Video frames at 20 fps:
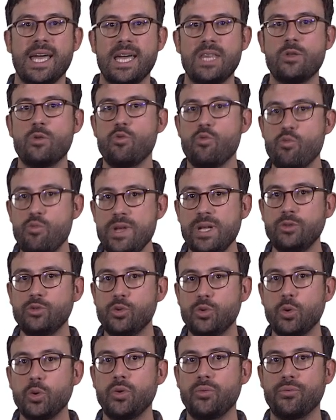And in a real
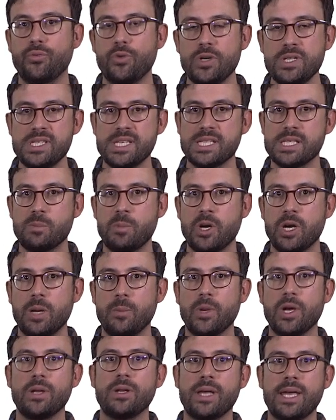tour de force
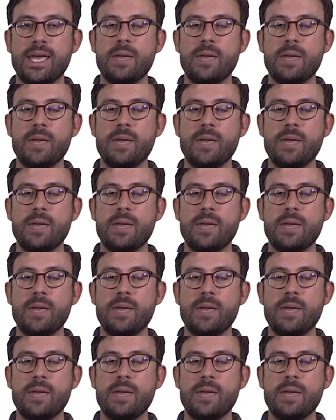experiment,